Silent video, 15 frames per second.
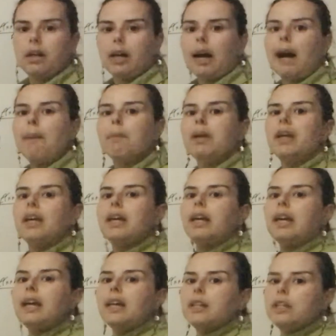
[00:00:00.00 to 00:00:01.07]
I'm
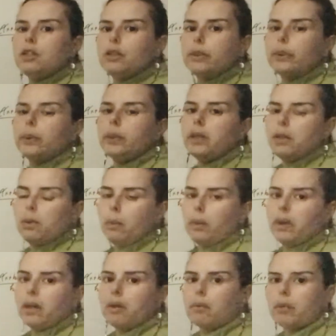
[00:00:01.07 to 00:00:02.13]
getting to it
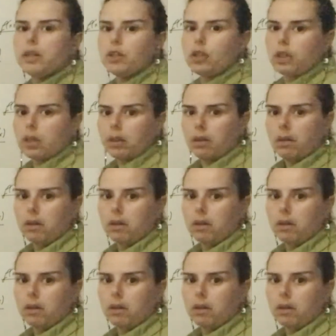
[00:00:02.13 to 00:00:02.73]
without reaching.